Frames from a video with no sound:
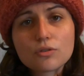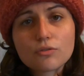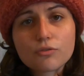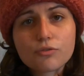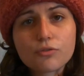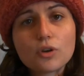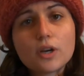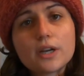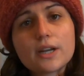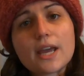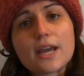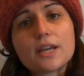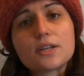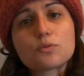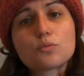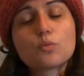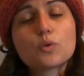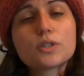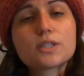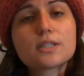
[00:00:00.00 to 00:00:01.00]
the front
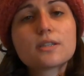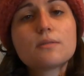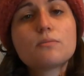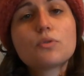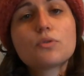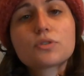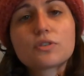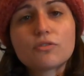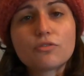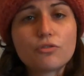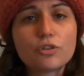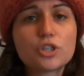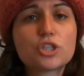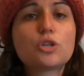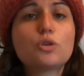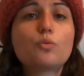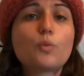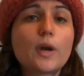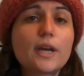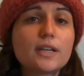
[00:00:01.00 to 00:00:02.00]
end, what's the most
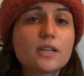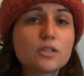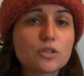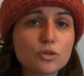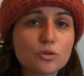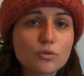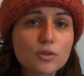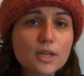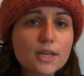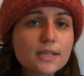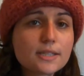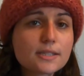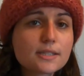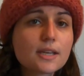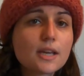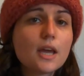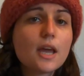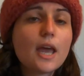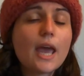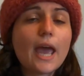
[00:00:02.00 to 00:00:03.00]
efficient way to do
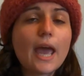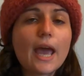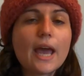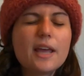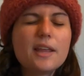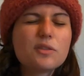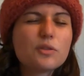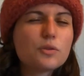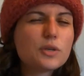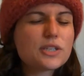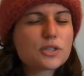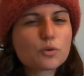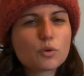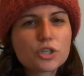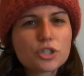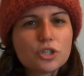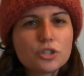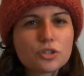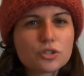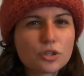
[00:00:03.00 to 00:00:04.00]
this? And these
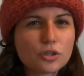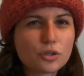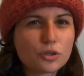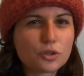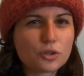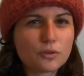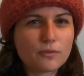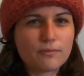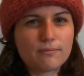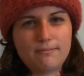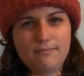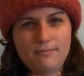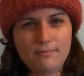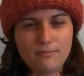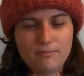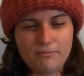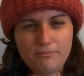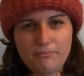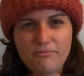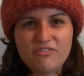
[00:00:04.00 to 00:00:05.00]
questions are
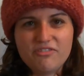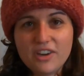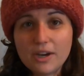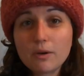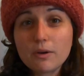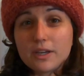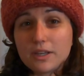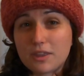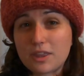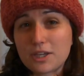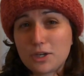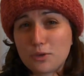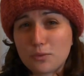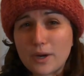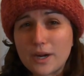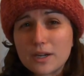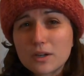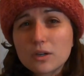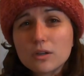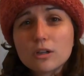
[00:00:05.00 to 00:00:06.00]
very
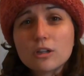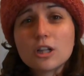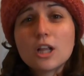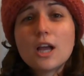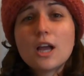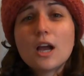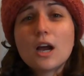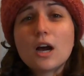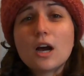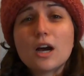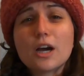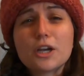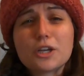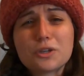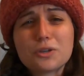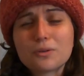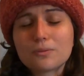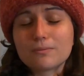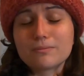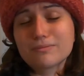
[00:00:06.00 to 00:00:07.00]
theoretical.
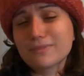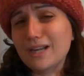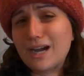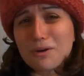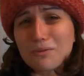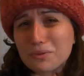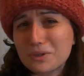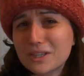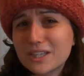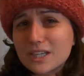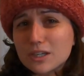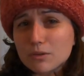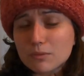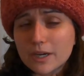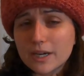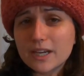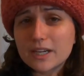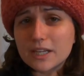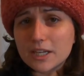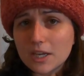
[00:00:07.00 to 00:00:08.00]
You're not really gonna
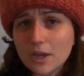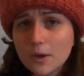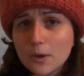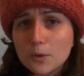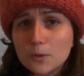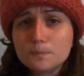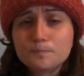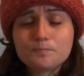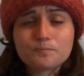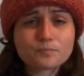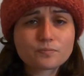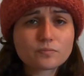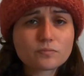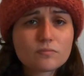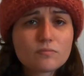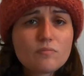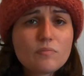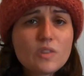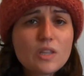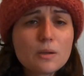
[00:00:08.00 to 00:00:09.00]
write any code,
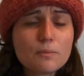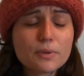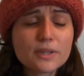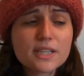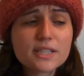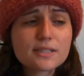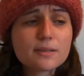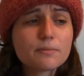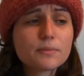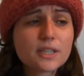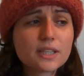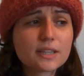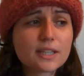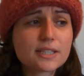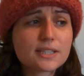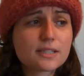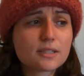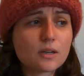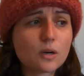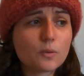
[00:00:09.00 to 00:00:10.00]
but that's something
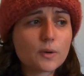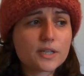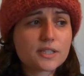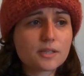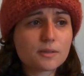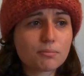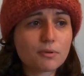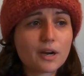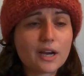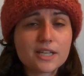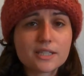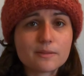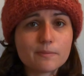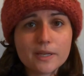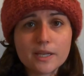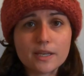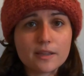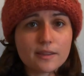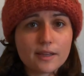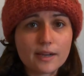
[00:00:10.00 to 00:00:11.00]
that's always surprised
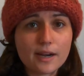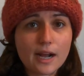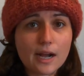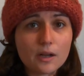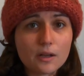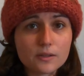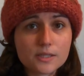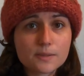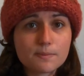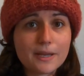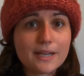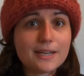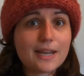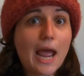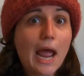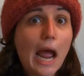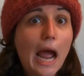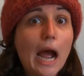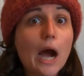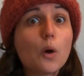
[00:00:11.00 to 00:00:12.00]
me, that I'll spend
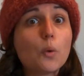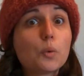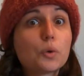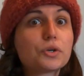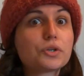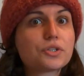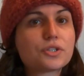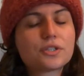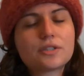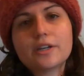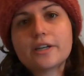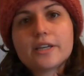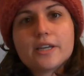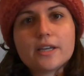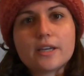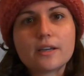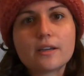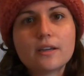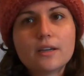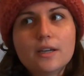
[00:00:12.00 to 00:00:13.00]
hours
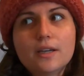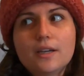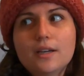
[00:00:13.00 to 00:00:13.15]
studying